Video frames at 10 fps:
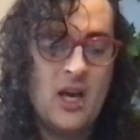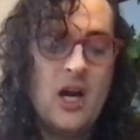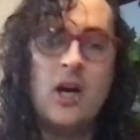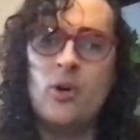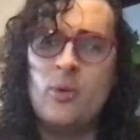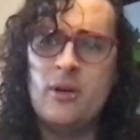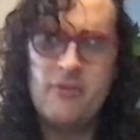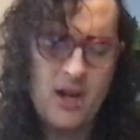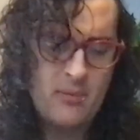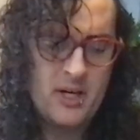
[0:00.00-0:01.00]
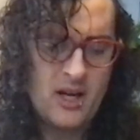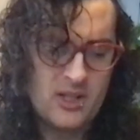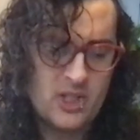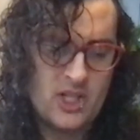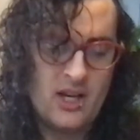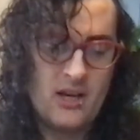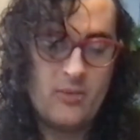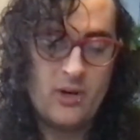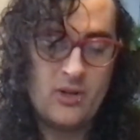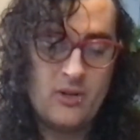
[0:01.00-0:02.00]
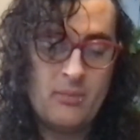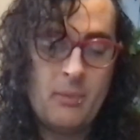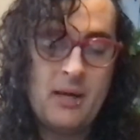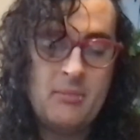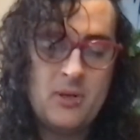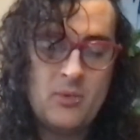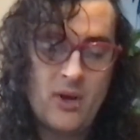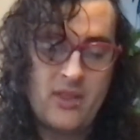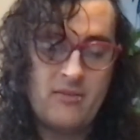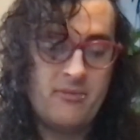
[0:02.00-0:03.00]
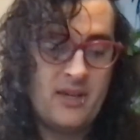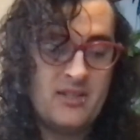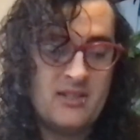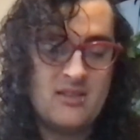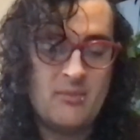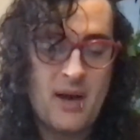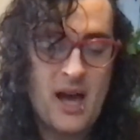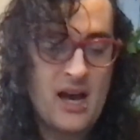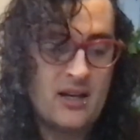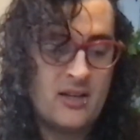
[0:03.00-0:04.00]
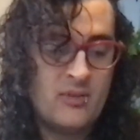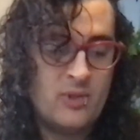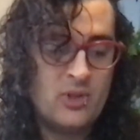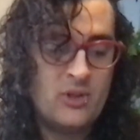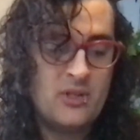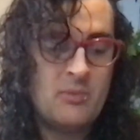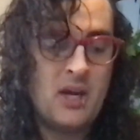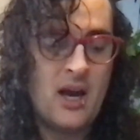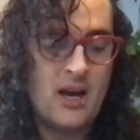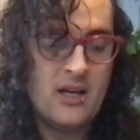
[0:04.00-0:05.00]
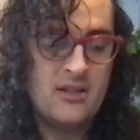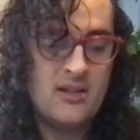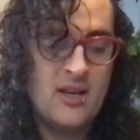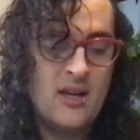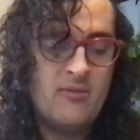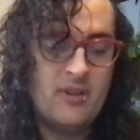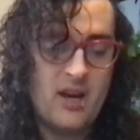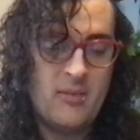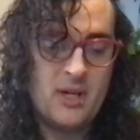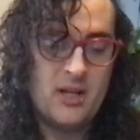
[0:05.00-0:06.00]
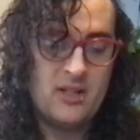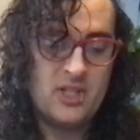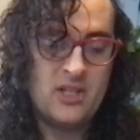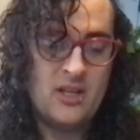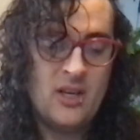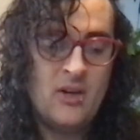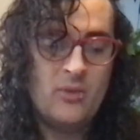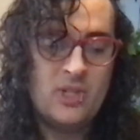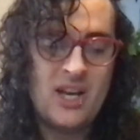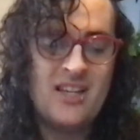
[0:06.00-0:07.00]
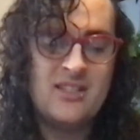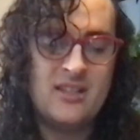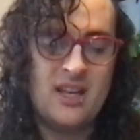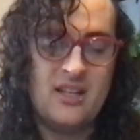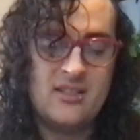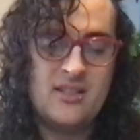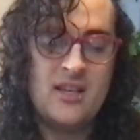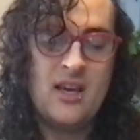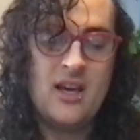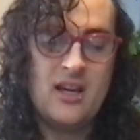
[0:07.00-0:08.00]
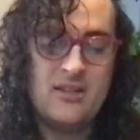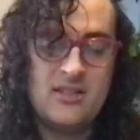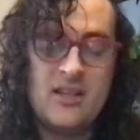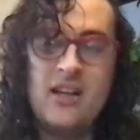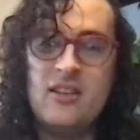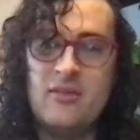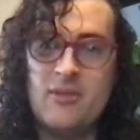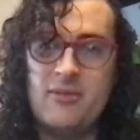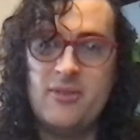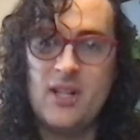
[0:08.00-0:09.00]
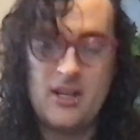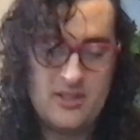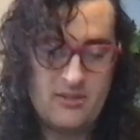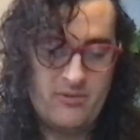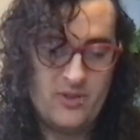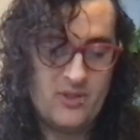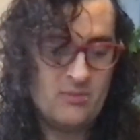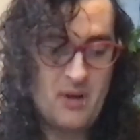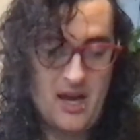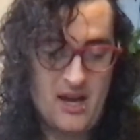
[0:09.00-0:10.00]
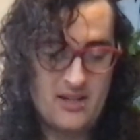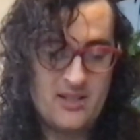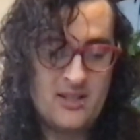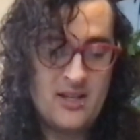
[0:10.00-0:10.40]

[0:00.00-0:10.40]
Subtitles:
A queer phenomenology, I wonder, might be one that faces the back, which looks behind phenomenology, which hesitates at the sight of the philosopher's back.